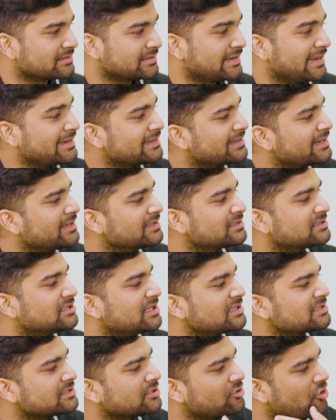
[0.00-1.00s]
LinkedIn is
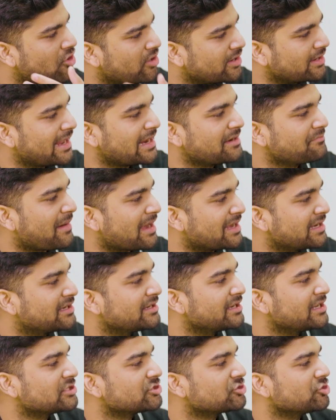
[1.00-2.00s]
just an online
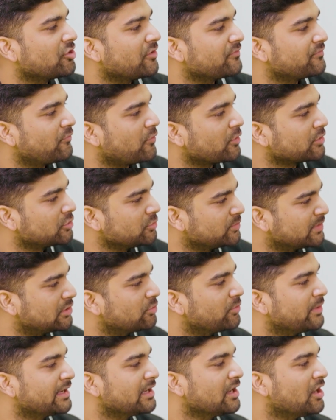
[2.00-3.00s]
migration of what you were doing